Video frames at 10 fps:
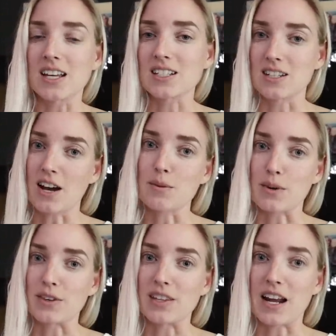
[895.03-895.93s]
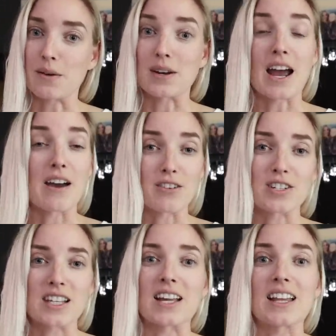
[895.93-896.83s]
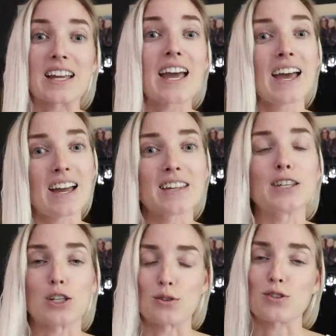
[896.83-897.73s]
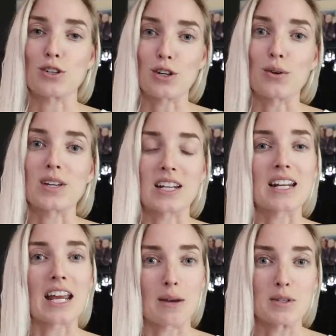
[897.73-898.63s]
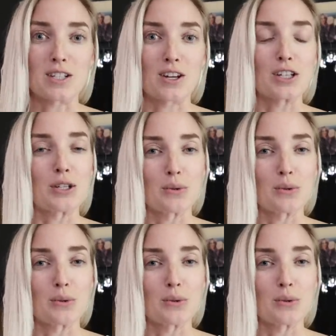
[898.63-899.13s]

It's not a bird that I would ever say, like, hey, I think you should go get an Amazon.